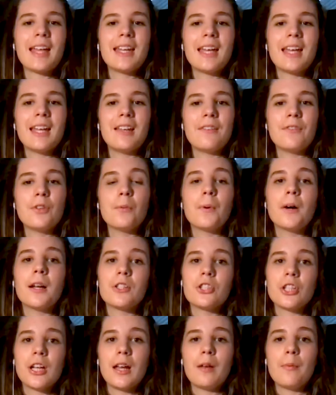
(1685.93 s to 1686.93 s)
And if you want
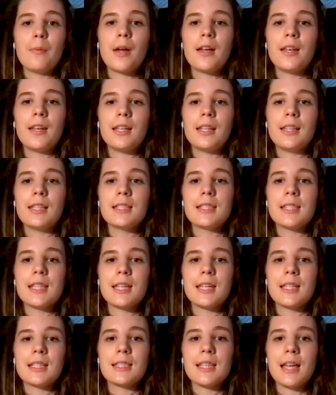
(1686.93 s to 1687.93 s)
to chat about any of these
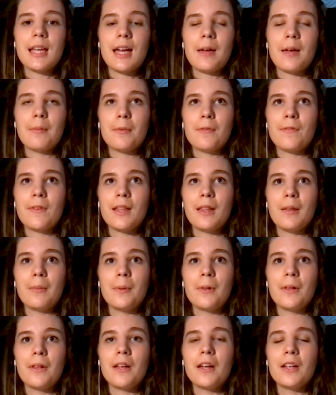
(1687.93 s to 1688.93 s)
things, I'm
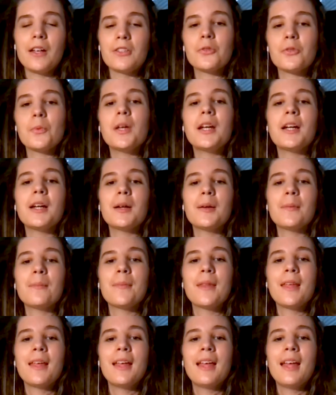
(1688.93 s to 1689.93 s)
available on Twitter.
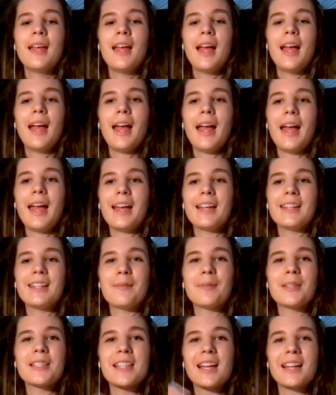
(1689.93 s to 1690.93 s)
And
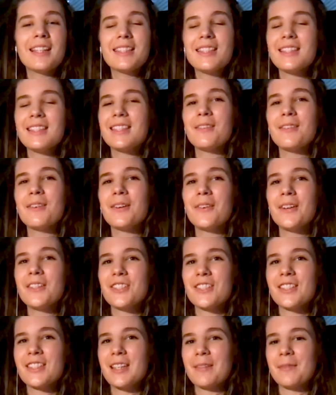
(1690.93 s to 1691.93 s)
I'm excited to see what
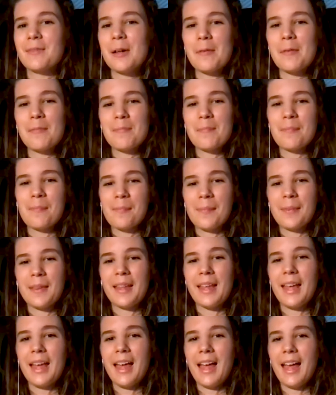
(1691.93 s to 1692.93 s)
questions come up.
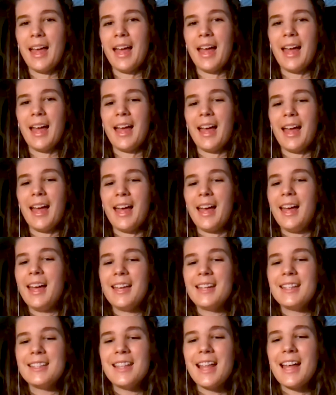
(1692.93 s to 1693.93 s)

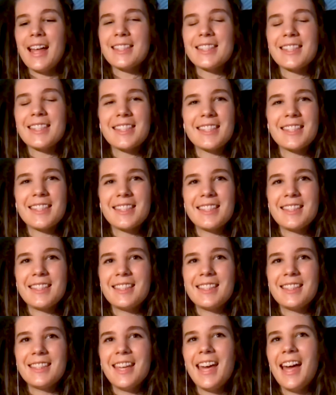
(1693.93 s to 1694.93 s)
And that's
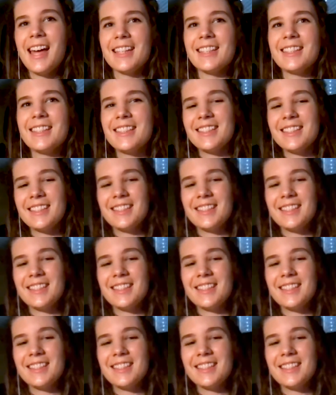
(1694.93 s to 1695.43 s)
the end.